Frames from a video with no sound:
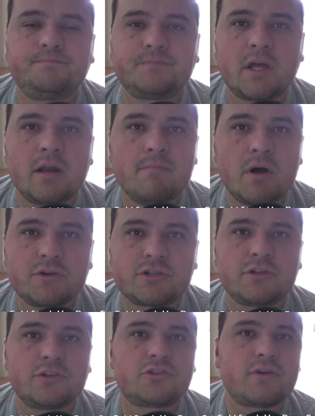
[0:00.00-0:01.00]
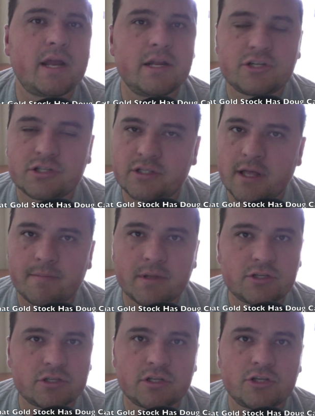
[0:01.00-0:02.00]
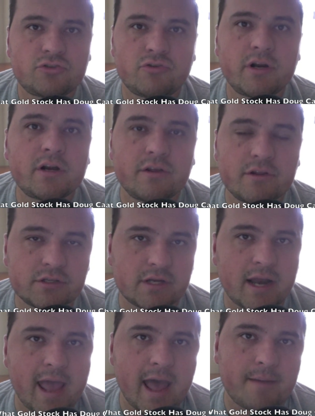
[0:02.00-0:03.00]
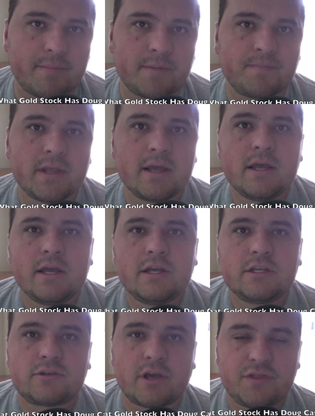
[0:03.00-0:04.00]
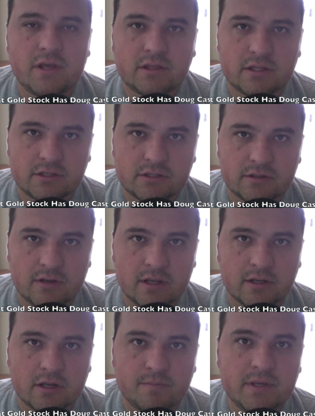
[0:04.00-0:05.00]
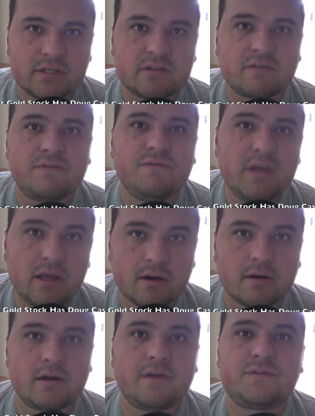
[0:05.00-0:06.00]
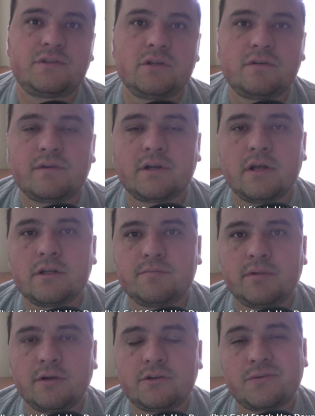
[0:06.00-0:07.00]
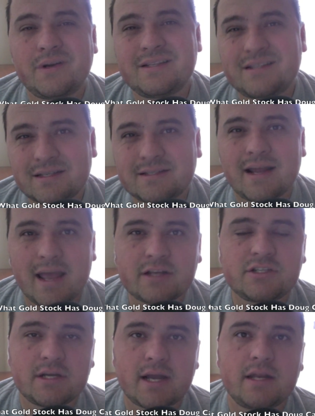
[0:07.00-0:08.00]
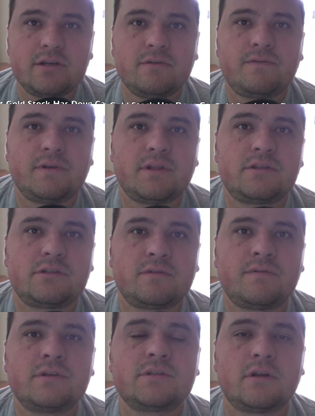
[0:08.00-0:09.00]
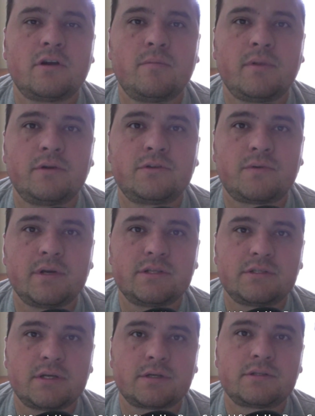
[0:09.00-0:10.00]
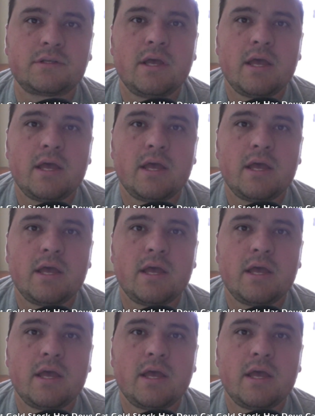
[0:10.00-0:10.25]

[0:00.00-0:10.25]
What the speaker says: an emotional trade. It's just a trigger that's going to happen. So I think it could be severe if silver goes below 26, and I actually kind of do feel that silver is going to go below 26